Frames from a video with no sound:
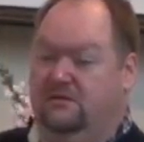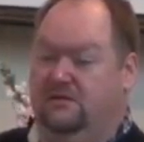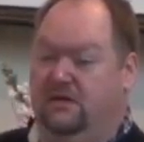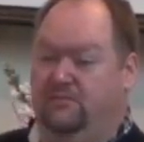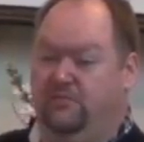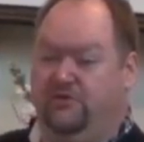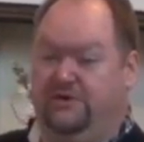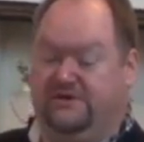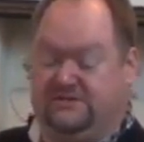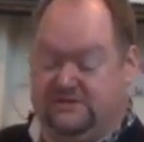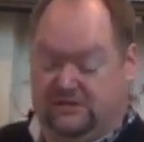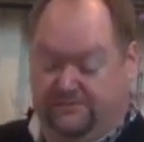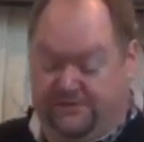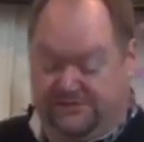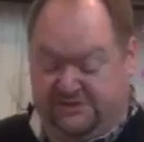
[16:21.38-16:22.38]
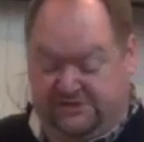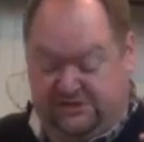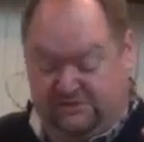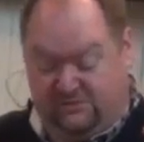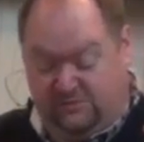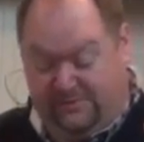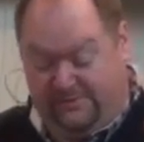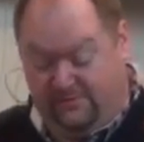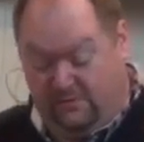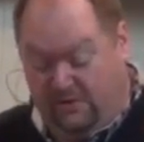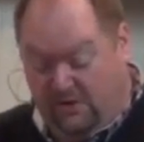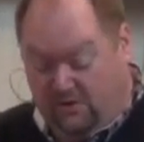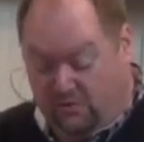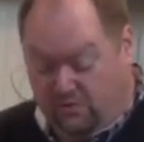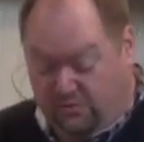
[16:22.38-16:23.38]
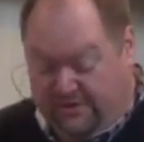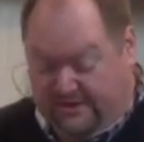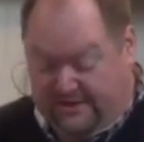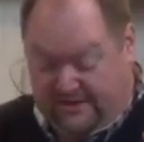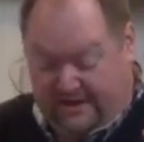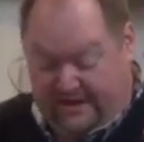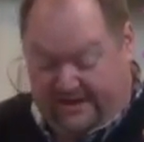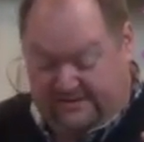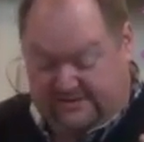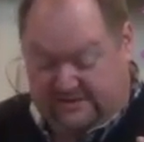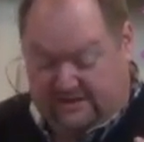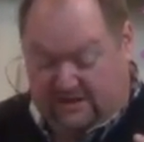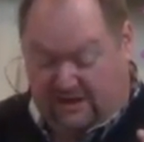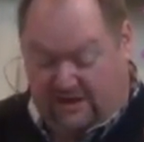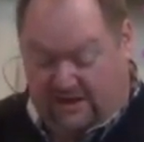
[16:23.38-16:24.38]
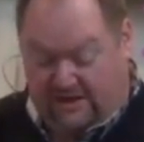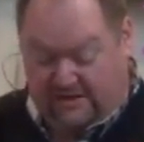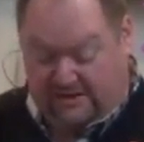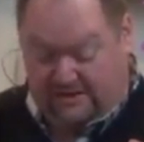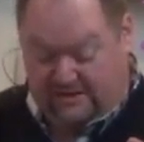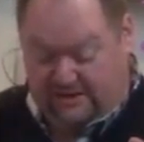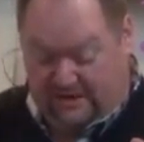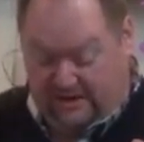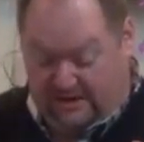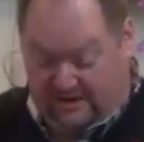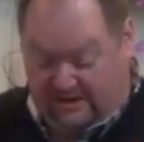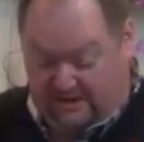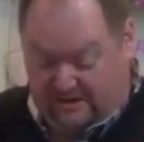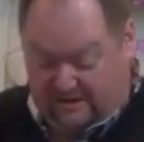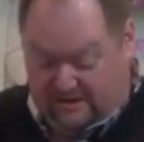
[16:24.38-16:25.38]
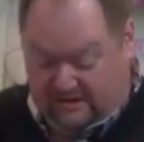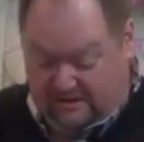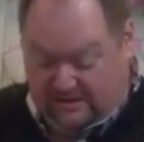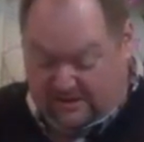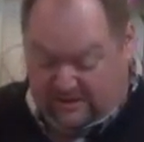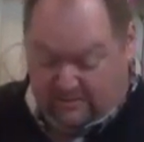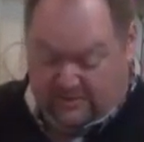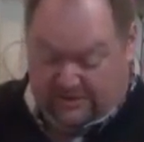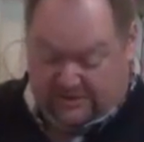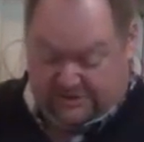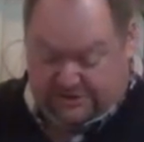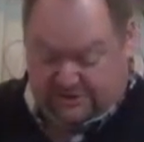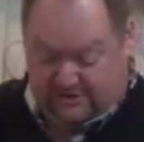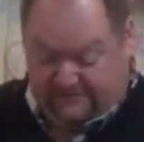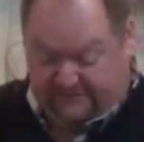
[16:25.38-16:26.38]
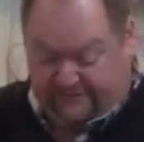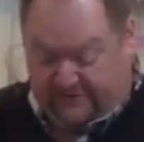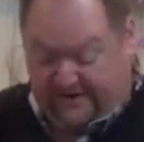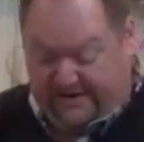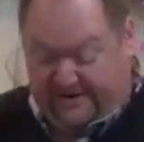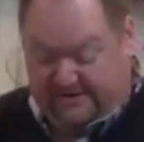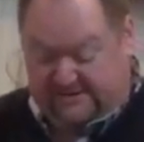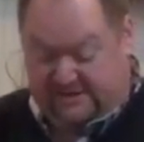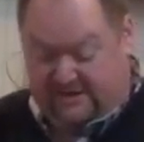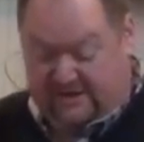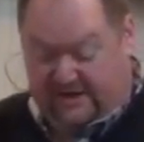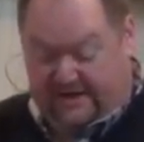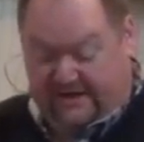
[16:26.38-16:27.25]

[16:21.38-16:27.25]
they put us in a position where we will recast God in an image, a phrase, an